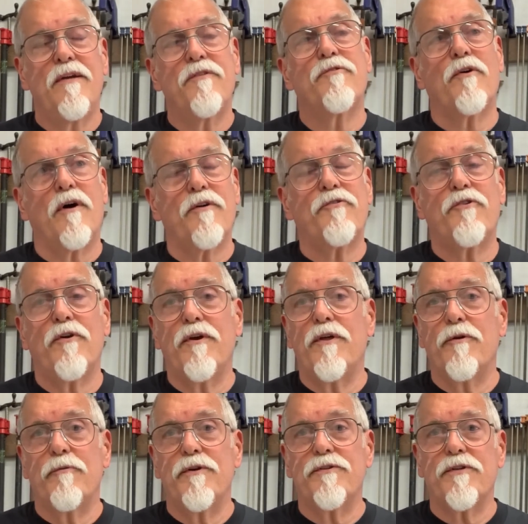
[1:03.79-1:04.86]
So I'll show you
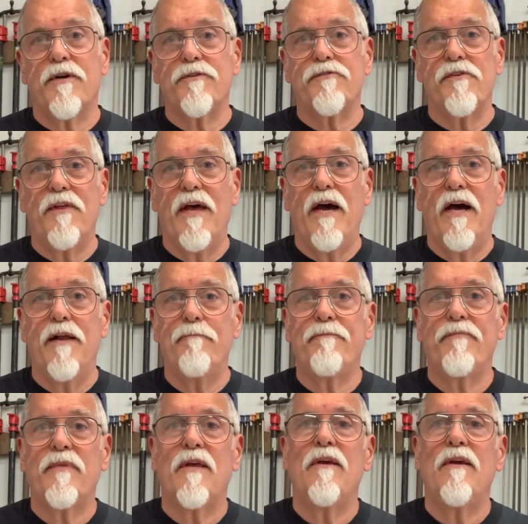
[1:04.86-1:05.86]
the results of that.